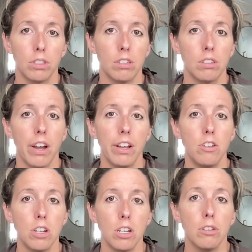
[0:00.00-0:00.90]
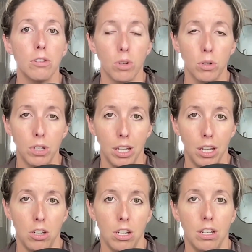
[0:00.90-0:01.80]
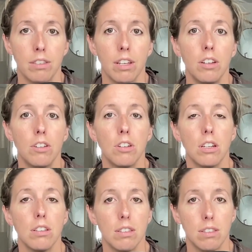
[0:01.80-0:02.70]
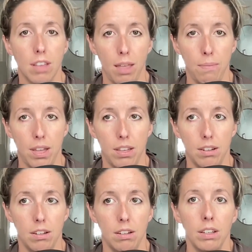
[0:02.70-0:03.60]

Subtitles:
It's not just a rotation. It's not just a side bend.